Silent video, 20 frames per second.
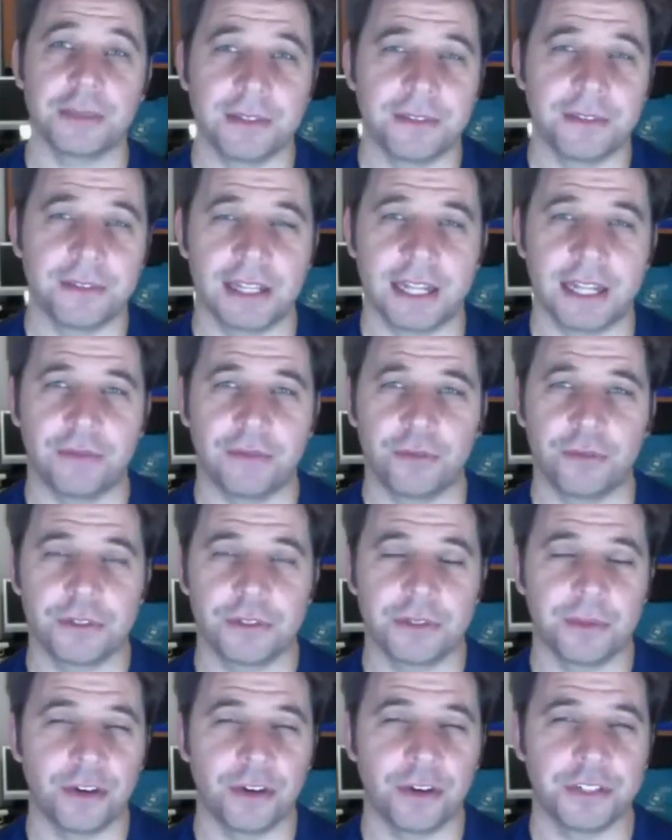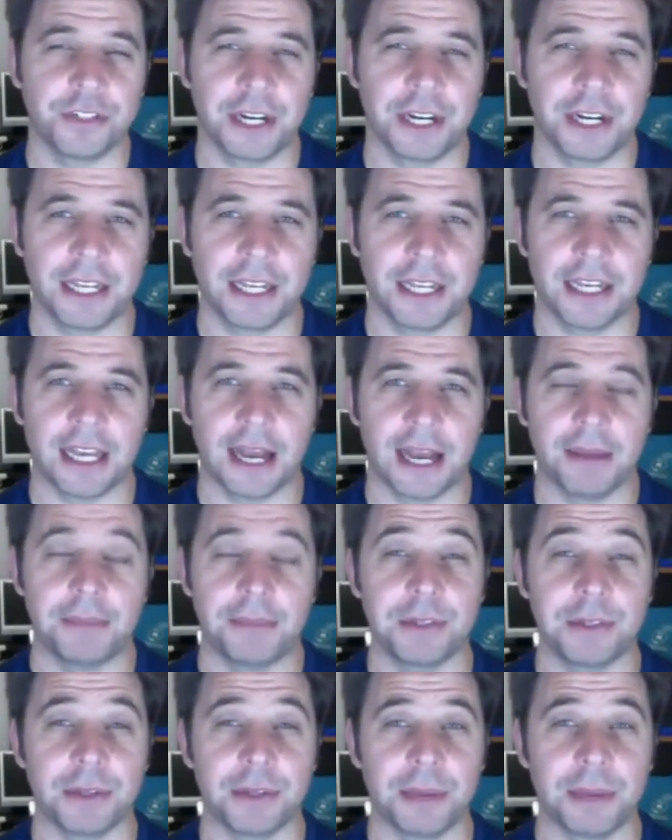have done that through some Oceania
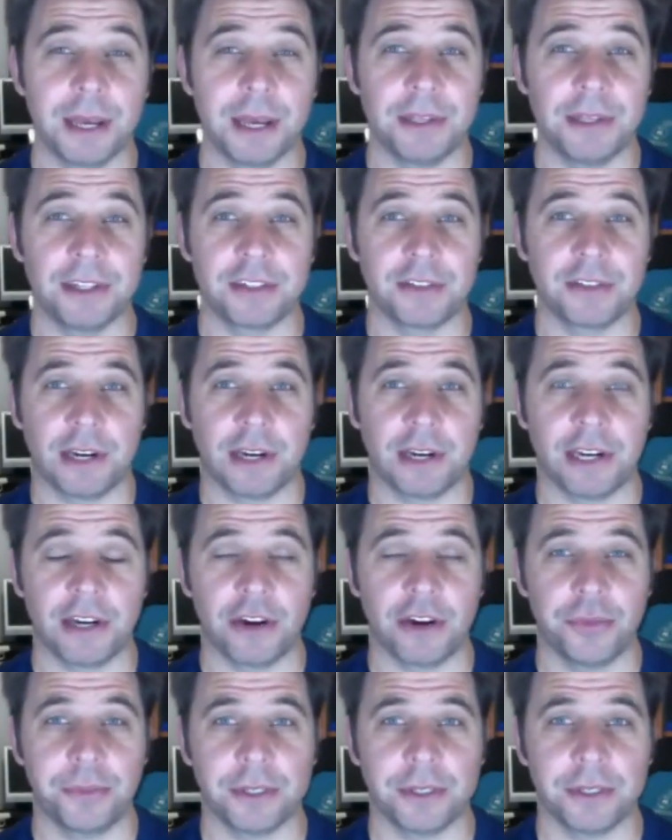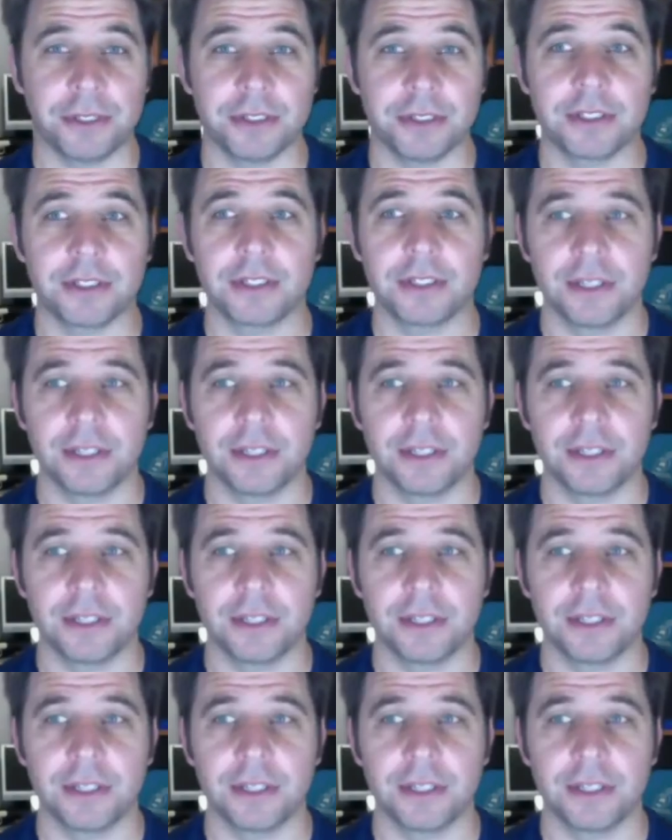Cups and maybe Australian Opens.